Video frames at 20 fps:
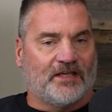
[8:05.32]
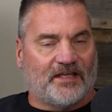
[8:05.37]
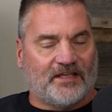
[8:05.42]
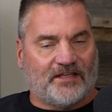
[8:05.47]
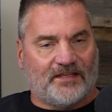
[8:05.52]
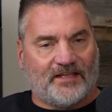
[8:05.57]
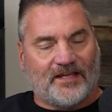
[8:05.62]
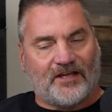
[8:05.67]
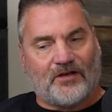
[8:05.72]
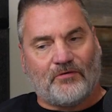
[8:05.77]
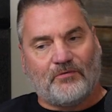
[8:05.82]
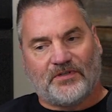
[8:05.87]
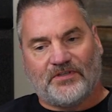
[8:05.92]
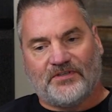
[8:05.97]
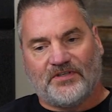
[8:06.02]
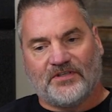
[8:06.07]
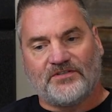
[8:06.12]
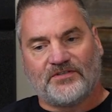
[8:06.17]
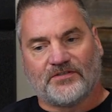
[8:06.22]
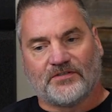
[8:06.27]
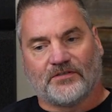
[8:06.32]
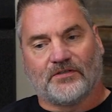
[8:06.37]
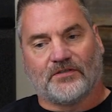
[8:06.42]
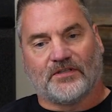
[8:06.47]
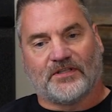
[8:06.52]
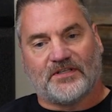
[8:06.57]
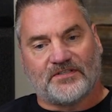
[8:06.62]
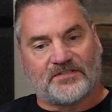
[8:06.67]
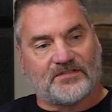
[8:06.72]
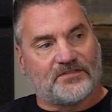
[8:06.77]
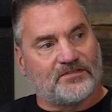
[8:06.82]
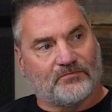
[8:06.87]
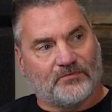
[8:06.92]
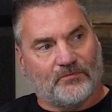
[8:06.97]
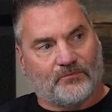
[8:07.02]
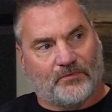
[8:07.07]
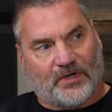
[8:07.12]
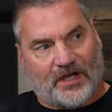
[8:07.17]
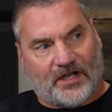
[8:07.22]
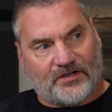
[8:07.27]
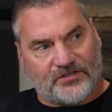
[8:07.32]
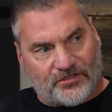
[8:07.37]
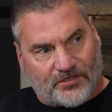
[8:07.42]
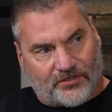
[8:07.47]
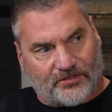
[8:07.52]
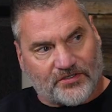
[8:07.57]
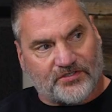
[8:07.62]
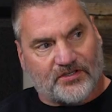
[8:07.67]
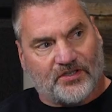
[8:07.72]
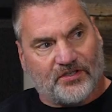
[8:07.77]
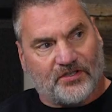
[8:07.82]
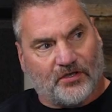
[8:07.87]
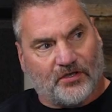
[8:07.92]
And now with digital, is our church can